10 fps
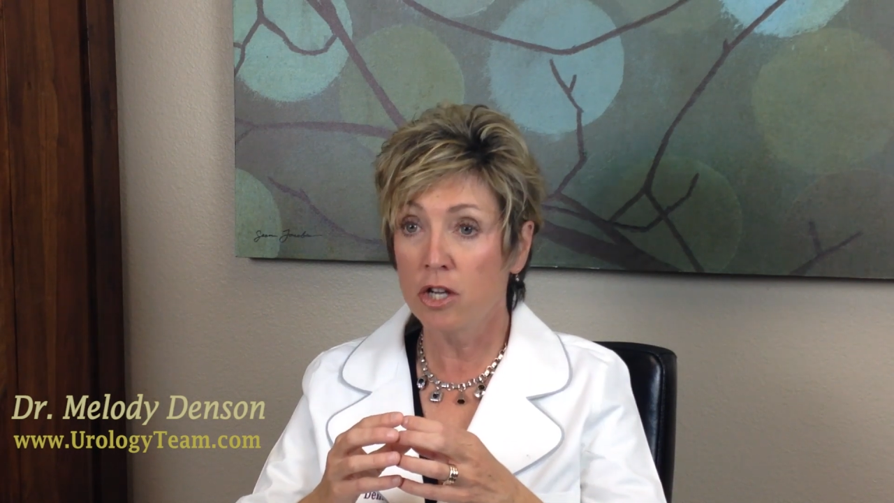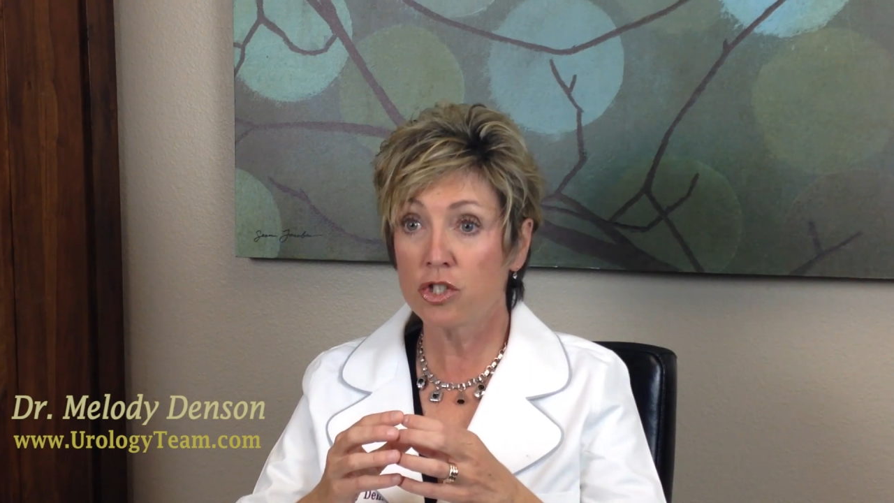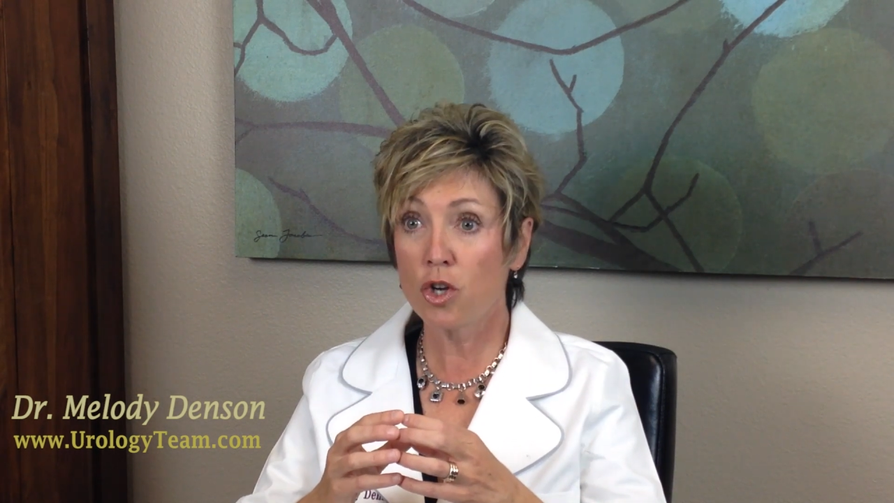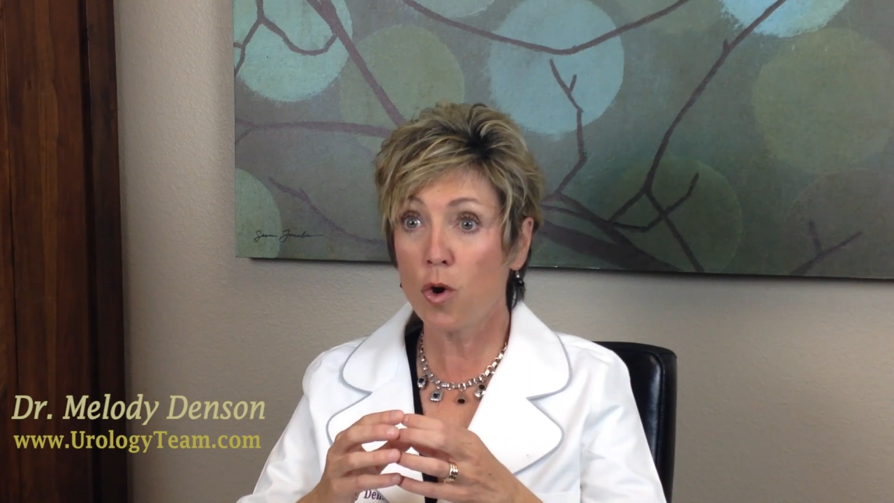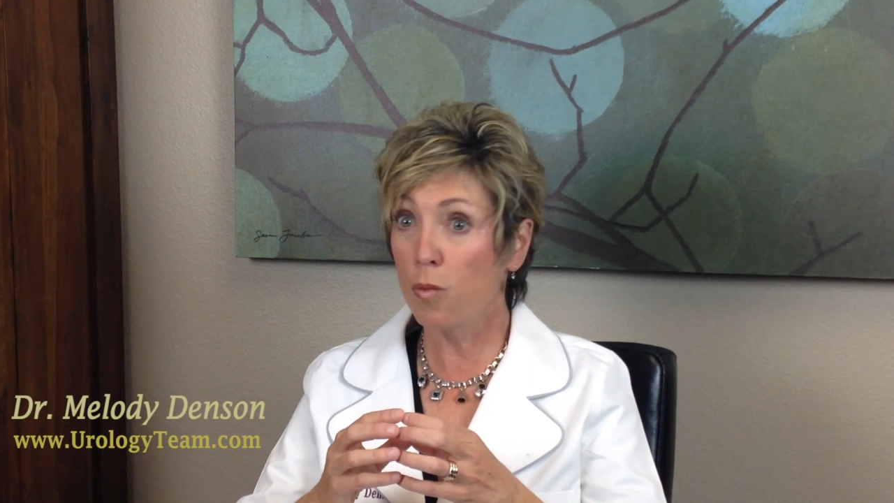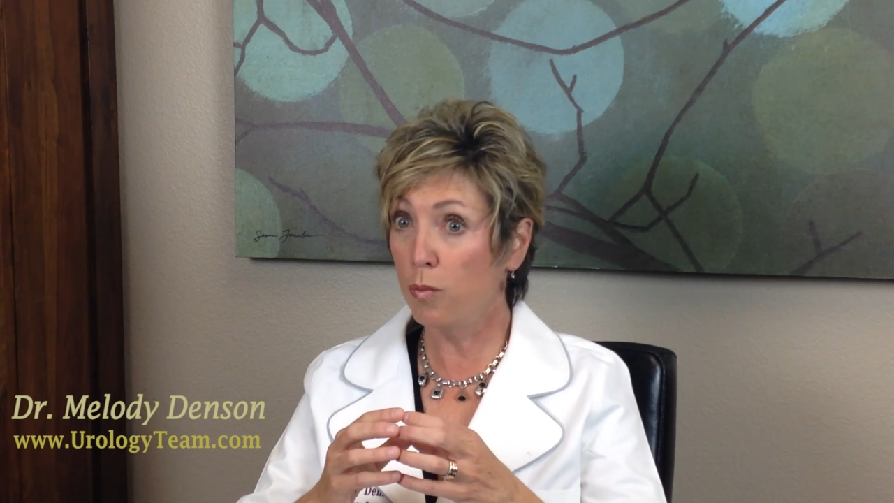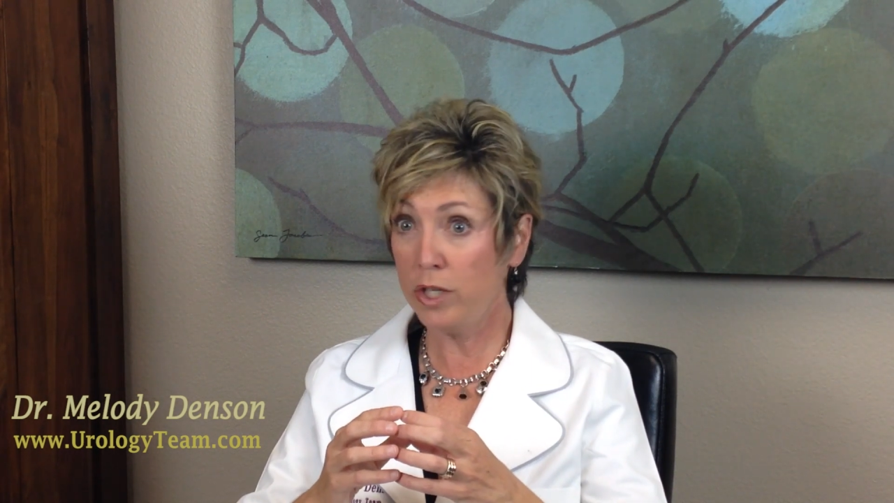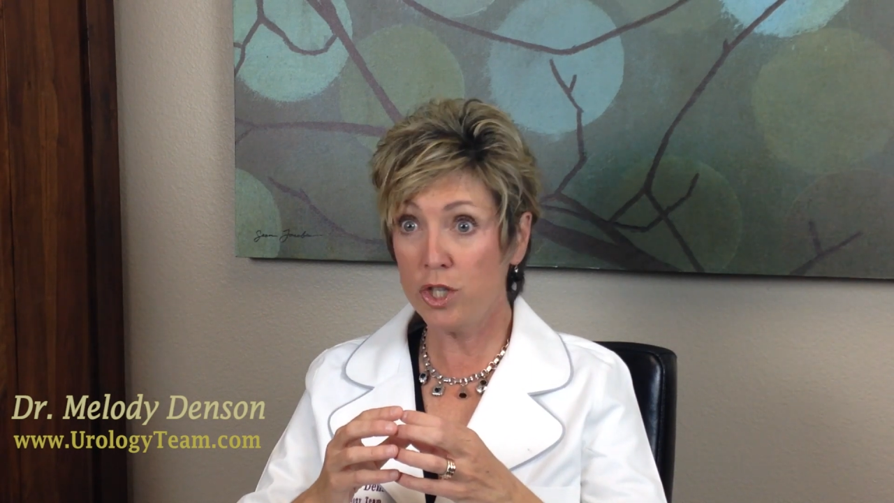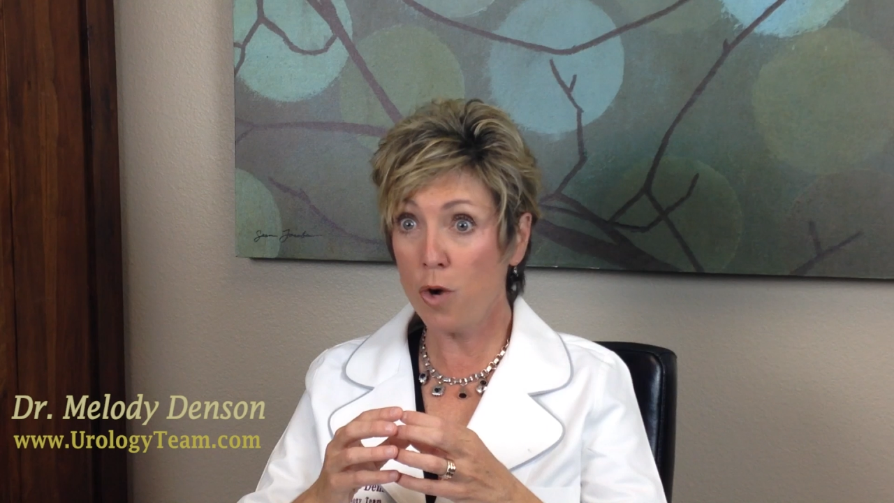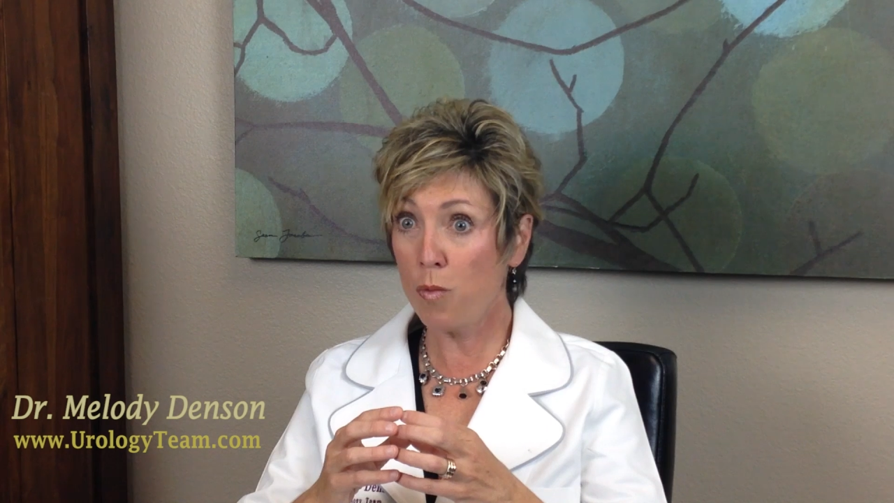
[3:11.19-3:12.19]
So
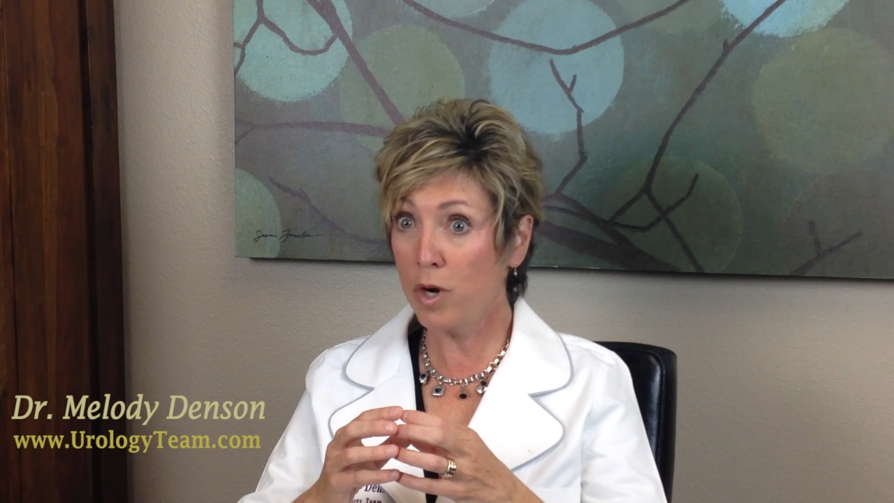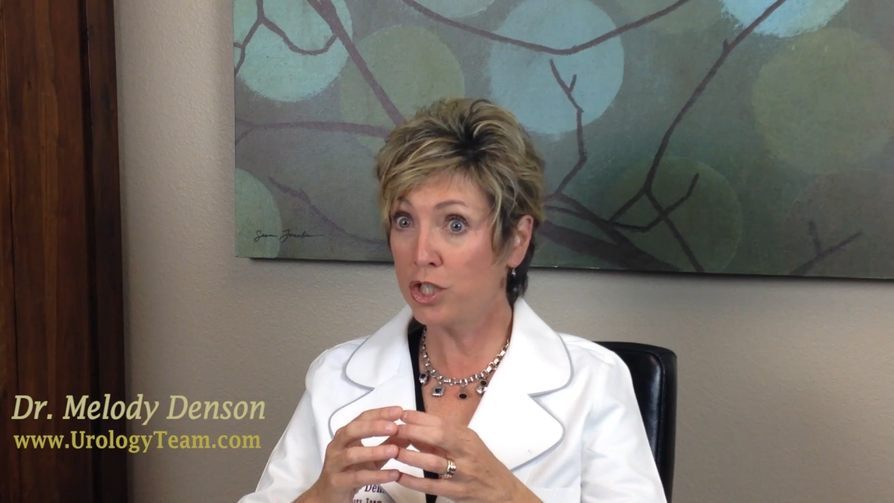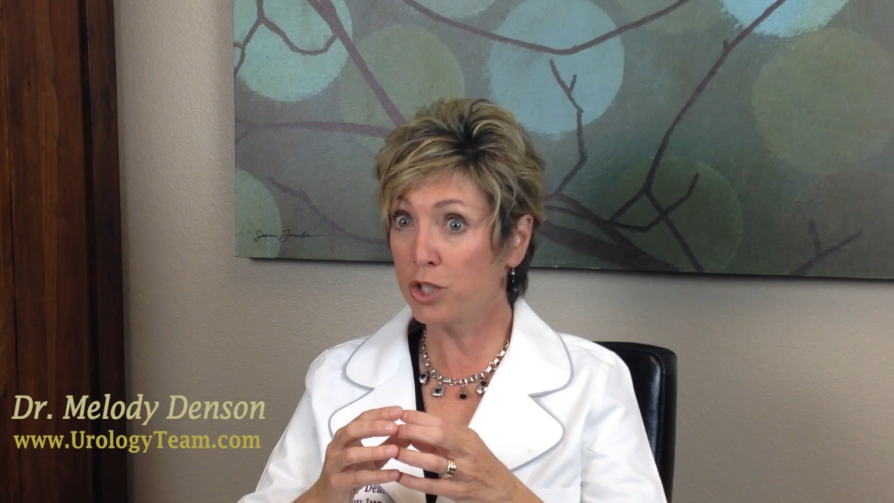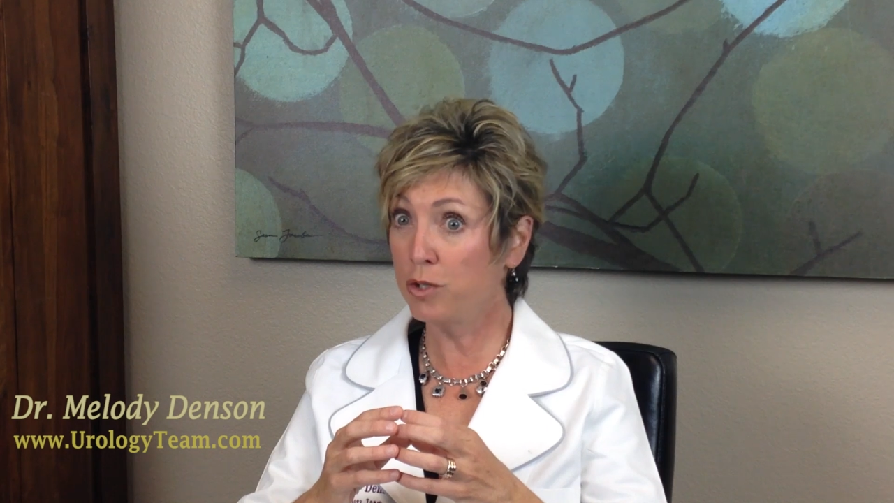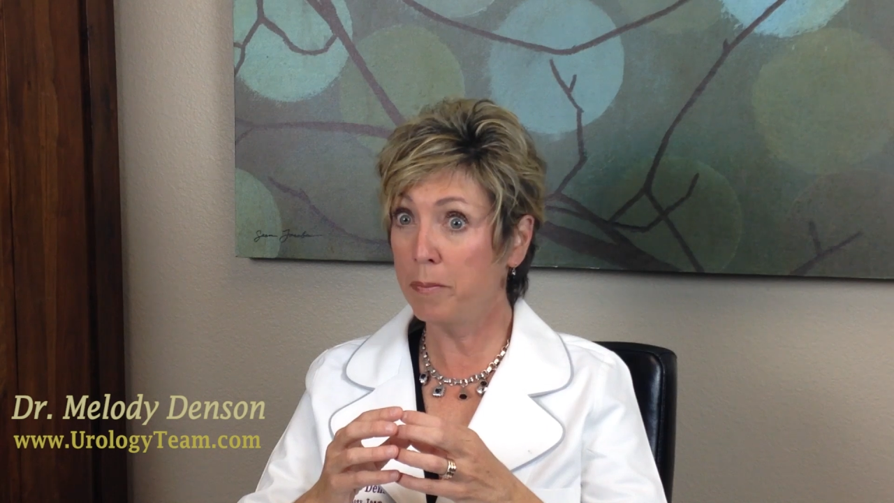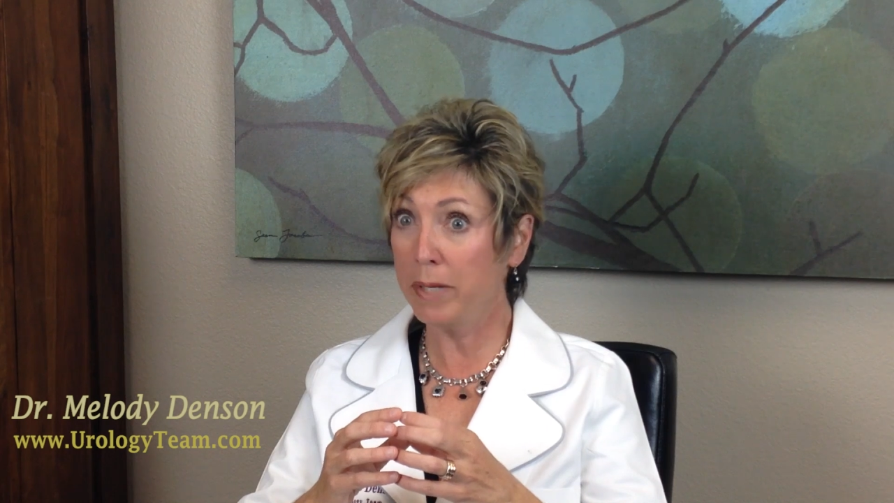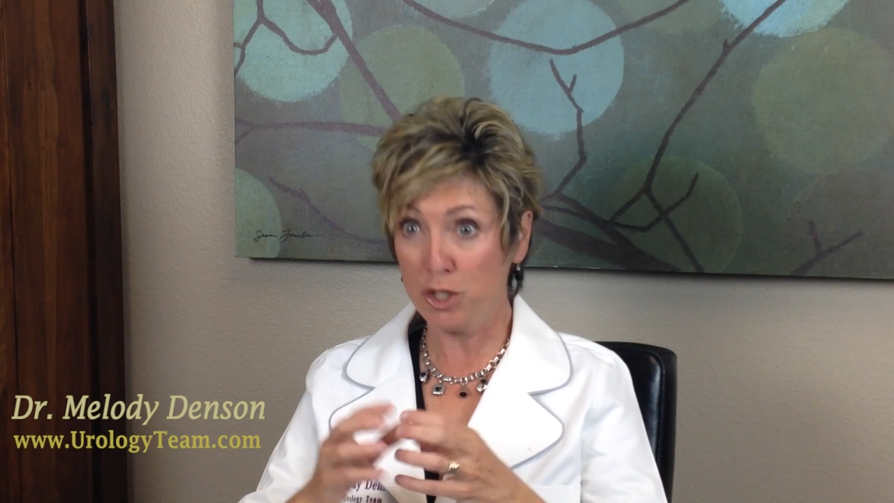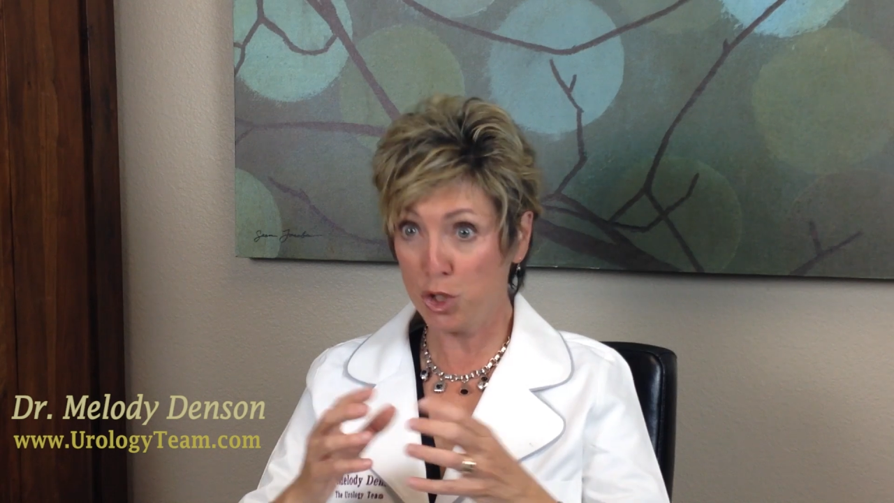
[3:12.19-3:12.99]
we don't want you to be